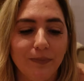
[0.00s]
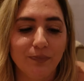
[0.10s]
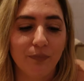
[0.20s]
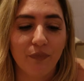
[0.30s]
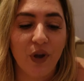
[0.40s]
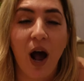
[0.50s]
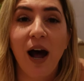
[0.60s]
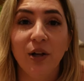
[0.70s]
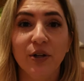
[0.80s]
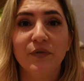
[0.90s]
Well, I feel like
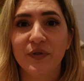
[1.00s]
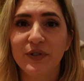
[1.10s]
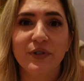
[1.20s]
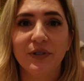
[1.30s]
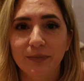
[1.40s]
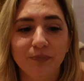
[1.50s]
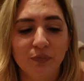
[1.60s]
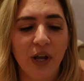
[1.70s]
olives. when you have the um, olives, yeah.